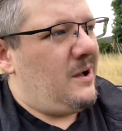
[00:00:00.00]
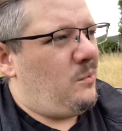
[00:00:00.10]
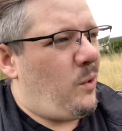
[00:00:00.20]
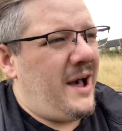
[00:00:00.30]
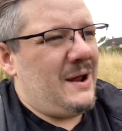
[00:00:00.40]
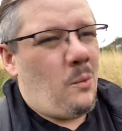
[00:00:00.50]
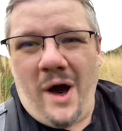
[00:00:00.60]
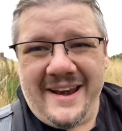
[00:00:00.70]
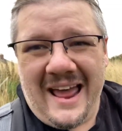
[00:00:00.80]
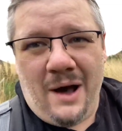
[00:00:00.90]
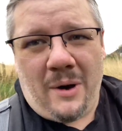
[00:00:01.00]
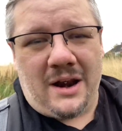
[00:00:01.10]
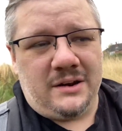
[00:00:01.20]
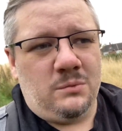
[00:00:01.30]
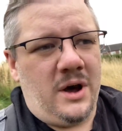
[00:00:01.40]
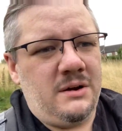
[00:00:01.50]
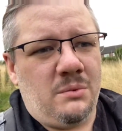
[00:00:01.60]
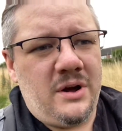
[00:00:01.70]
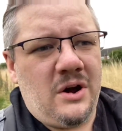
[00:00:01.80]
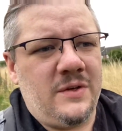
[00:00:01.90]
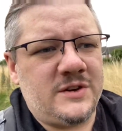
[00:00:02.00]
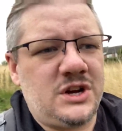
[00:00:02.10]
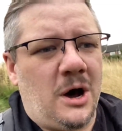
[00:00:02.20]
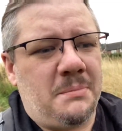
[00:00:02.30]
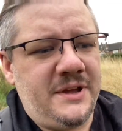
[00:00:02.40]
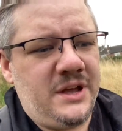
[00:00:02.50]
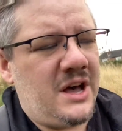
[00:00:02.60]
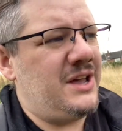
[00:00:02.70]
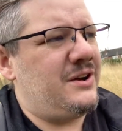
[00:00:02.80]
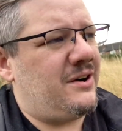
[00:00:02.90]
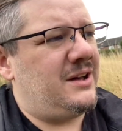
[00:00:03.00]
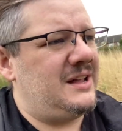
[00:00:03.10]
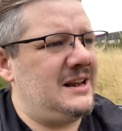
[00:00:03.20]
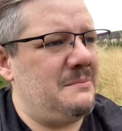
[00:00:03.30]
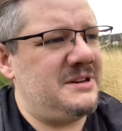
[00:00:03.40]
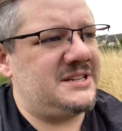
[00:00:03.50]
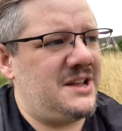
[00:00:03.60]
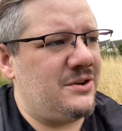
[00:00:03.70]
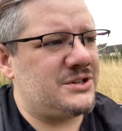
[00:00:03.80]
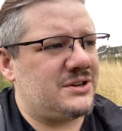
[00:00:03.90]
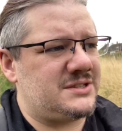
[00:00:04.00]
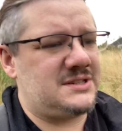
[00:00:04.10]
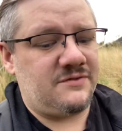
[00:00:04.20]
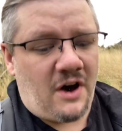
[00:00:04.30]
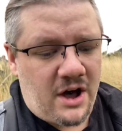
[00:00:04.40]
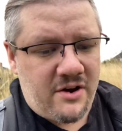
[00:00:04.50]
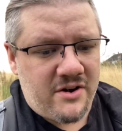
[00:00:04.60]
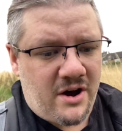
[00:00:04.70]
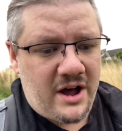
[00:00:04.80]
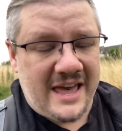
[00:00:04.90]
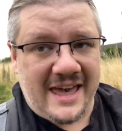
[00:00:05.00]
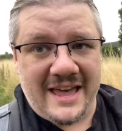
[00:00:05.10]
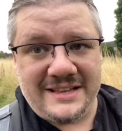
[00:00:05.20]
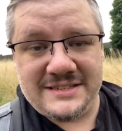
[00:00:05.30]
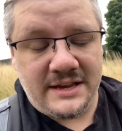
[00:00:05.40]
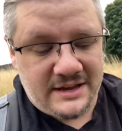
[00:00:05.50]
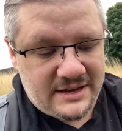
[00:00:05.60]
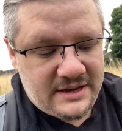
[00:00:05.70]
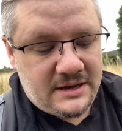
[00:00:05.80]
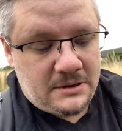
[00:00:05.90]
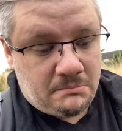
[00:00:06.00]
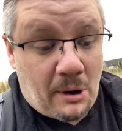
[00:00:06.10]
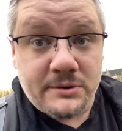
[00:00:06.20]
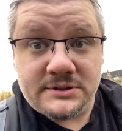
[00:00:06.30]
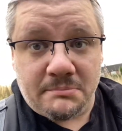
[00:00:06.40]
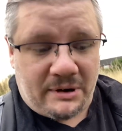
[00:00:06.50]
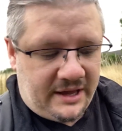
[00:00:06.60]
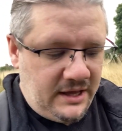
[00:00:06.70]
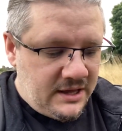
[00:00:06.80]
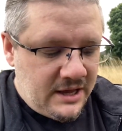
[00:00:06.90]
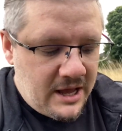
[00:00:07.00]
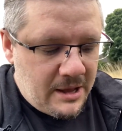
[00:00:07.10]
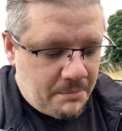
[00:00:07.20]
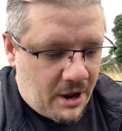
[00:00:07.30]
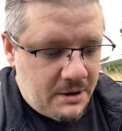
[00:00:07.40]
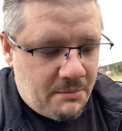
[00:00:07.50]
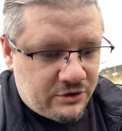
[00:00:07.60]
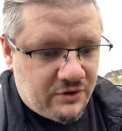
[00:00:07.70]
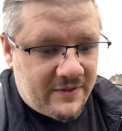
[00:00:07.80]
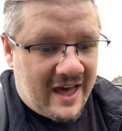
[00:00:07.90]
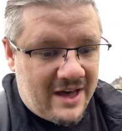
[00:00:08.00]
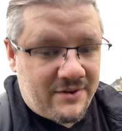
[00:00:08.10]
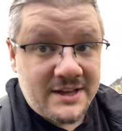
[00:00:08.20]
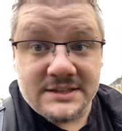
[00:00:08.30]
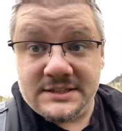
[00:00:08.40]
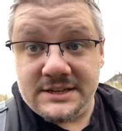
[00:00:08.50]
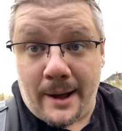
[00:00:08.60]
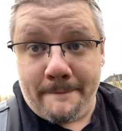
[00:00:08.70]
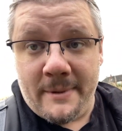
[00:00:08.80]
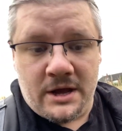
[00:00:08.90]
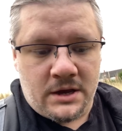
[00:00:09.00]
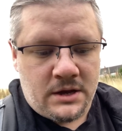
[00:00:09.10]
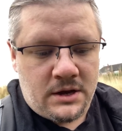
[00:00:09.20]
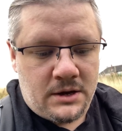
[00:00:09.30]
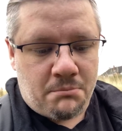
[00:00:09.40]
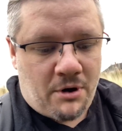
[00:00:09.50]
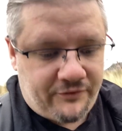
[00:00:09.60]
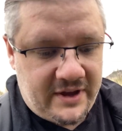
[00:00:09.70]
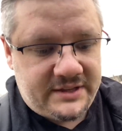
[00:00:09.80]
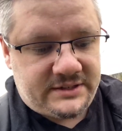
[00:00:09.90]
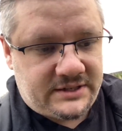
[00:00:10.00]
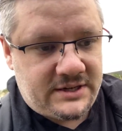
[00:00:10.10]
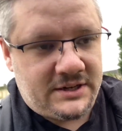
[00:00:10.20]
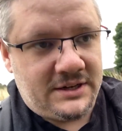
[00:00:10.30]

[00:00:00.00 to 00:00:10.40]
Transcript: Why why now, Alan? Why why not at the top? Are you, are you not limiting your chances of higher and higher gains? Possibly, but I'd much rather have some profits